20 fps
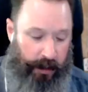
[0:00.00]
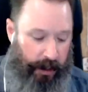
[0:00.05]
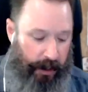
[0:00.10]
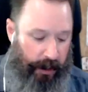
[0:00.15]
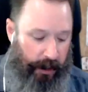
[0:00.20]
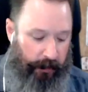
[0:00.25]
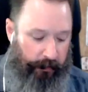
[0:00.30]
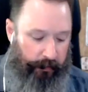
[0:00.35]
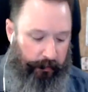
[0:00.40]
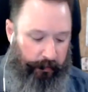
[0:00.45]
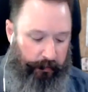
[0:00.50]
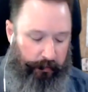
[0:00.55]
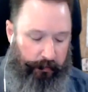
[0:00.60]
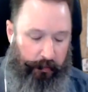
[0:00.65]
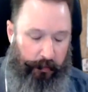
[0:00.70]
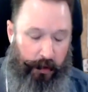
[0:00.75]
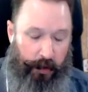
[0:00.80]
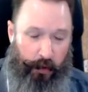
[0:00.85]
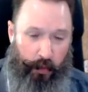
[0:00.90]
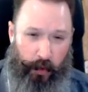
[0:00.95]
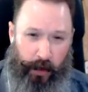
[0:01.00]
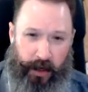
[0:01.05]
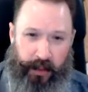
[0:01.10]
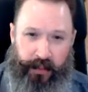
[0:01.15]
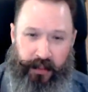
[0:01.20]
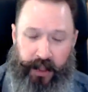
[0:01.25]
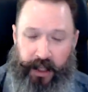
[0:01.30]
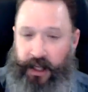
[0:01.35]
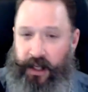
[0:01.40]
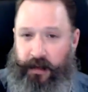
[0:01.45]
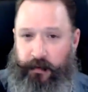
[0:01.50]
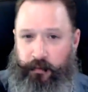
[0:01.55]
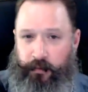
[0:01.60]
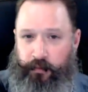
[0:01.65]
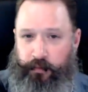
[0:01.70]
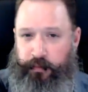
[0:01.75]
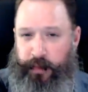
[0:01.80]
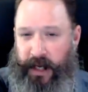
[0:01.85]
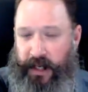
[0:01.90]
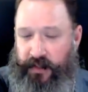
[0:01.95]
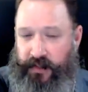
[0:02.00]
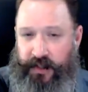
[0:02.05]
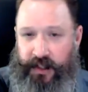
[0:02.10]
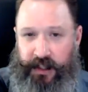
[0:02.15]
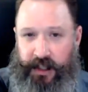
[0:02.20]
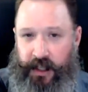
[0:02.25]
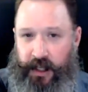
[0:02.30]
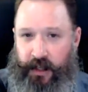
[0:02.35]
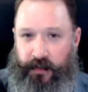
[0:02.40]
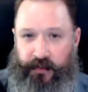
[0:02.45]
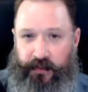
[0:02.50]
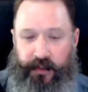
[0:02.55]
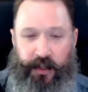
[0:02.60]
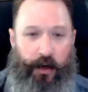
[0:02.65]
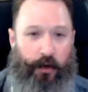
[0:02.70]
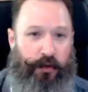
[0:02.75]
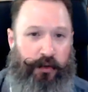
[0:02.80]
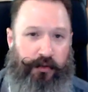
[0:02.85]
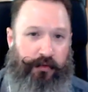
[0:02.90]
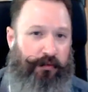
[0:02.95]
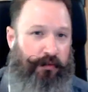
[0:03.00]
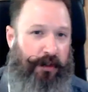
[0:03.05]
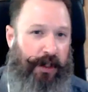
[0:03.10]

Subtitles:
You want to think basic SEO